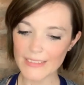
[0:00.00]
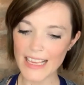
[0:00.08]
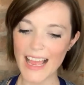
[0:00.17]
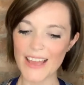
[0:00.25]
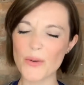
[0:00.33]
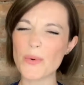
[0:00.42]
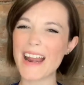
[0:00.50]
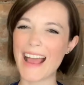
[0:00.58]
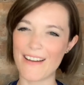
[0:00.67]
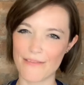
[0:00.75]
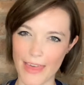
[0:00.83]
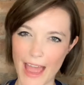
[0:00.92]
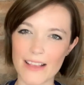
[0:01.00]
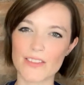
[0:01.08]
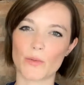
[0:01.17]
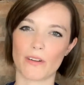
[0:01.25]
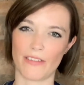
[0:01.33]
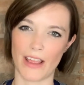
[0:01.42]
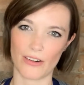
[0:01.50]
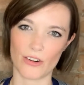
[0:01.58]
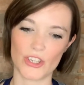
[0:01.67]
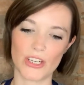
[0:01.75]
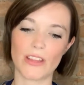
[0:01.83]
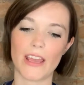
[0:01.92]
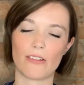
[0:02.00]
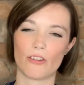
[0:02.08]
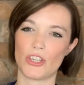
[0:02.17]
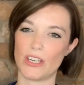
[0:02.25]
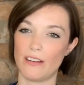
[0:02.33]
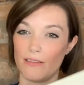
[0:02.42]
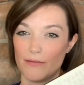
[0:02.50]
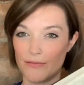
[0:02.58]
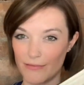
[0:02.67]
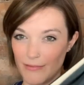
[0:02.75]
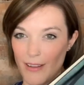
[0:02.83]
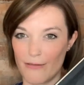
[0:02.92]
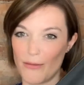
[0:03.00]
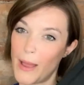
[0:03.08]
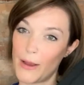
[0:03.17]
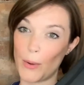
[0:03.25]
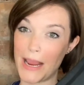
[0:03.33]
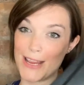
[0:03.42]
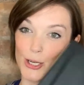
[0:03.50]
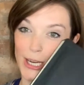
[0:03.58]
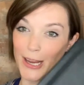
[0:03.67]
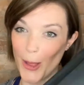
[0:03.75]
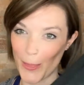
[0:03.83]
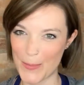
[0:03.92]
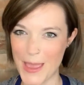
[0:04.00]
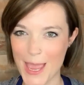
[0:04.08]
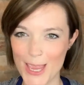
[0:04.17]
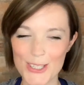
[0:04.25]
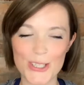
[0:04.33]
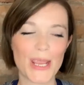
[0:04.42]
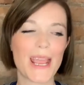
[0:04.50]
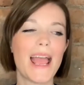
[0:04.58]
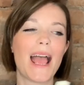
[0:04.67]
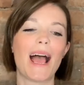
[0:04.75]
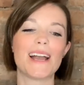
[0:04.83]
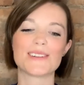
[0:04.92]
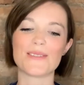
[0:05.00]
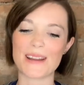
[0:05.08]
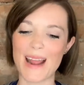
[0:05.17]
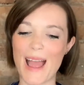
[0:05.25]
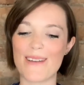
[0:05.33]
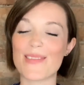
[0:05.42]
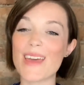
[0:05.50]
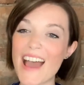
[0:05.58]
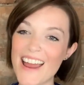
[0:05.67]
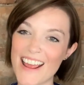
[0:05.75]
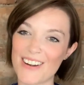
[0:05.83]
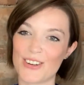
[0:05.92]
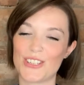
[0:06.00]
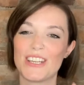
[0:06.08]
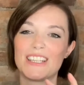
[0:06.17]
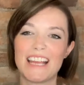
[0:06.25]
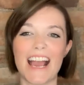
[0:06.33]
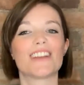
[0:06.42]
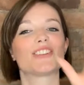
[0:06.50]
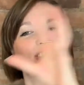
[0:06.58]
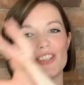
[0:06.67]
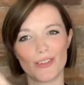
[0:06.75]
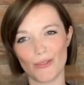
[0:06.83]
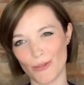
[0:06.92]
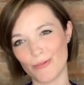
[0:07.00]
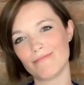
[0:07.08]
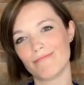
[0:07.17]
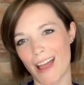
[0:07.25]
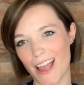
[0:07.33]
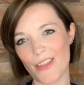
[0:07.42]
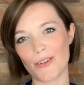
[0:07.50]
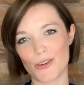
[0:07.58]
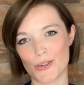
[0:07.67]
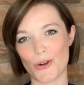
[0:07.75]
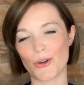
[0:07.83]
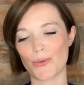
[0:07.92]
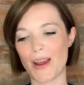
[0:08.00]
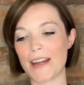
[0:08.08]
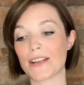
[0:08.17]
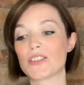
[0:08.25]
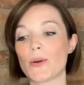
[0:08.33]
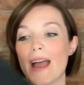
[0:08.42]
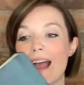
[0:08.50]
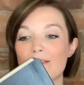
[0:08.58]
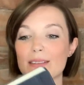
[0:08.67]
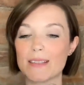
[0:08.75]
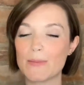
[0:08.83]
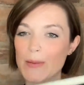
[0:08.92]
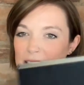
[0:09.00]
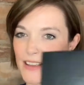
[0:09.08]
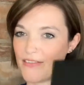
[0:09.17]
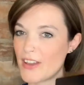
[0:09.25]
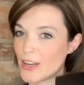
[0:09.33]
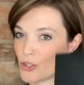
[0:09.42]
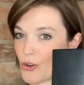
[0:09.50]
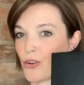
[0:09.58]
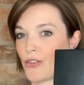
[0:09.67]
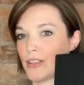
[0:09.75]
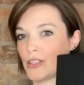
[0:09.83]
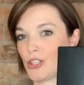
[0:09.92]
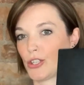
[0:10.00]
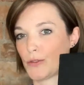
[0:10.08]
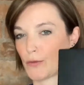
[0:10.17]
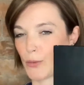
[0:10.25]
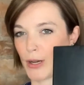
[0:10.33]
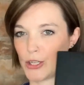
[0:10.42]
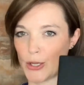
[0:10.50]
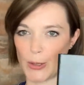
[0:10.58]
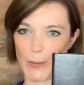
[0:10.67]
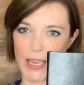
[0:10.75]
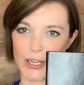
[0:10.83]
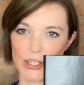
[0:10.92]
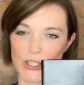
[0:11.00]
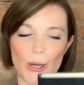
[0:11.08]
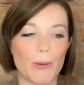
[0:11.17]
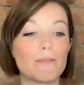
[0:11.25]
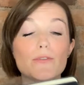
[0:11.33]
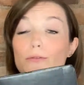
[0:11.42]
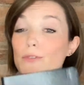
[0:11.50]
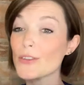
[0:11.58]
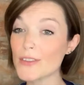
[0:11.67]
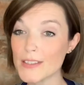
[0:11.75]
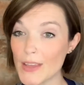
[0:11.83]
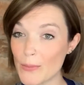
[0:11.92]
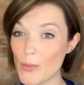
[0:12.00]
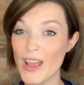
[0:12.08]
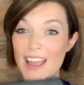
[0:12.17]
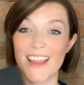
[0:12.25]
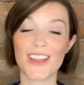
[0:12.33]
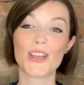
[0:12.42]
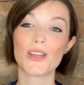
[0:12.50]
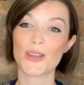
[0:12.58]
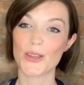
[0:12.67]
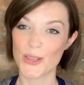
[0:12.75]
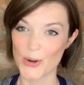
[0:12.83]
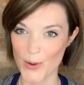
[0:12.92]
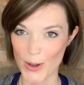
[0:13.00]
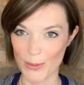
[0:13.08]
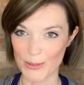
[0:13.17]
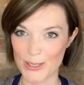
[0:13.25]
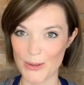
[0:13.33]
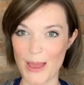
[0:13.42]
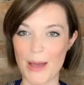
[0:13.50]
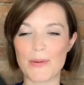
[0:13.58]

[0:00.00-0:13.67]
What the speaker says: I don't want to have that sort of energy, the energy of my raging on the page. I don't want to have that energy attached to my other journal writing. So I have a specific journal that's just for Rage on the Page. So if you feel the same way, you're welcome to do that.